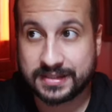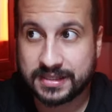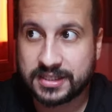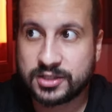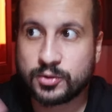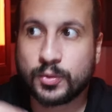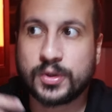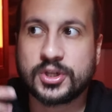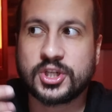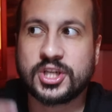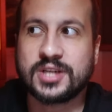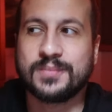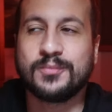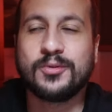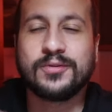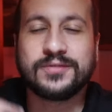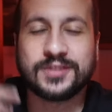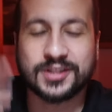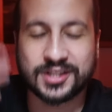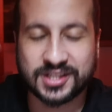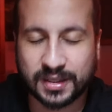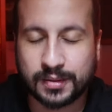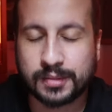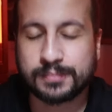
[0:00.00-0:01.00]
This is when she
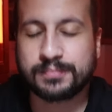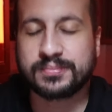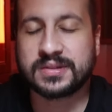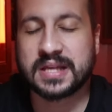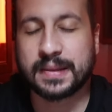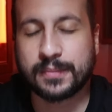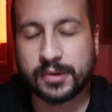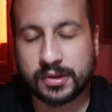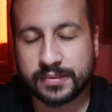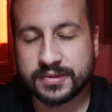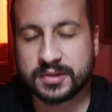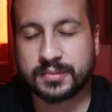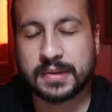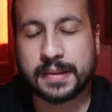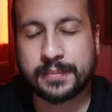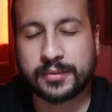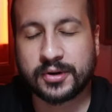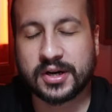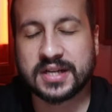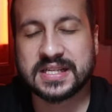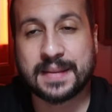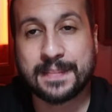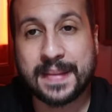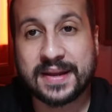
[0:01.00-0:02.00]
moved to suburbs,
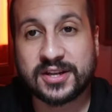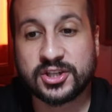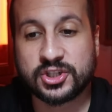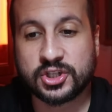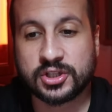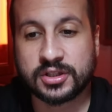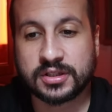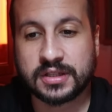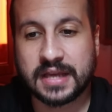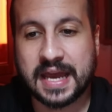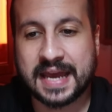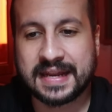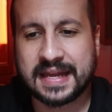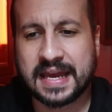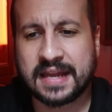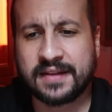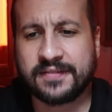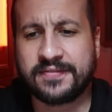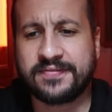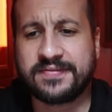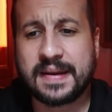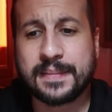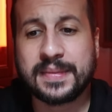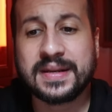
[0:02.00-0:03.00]
remember, as I mentioned, and,
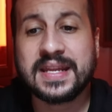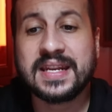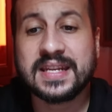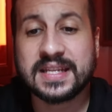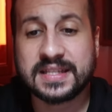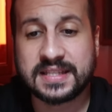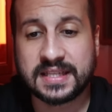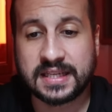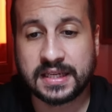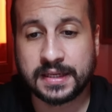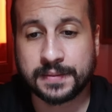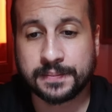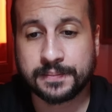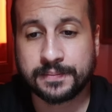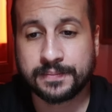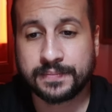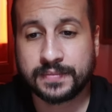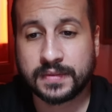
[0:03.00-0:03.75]
and femininity.